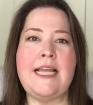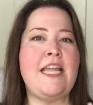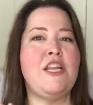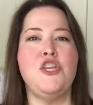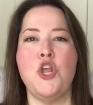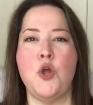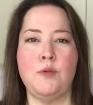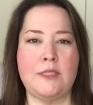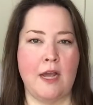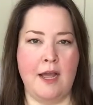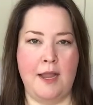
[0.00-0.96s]
in no
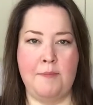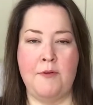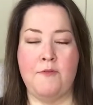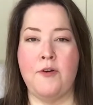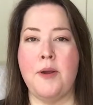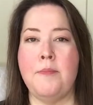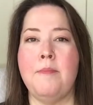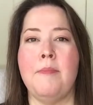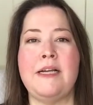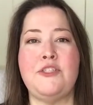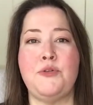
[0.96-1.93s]
time from
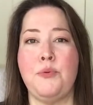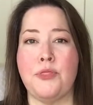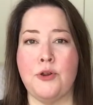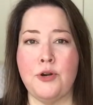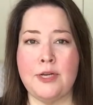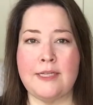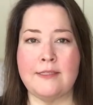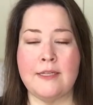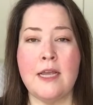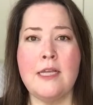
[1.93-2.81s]
my 230s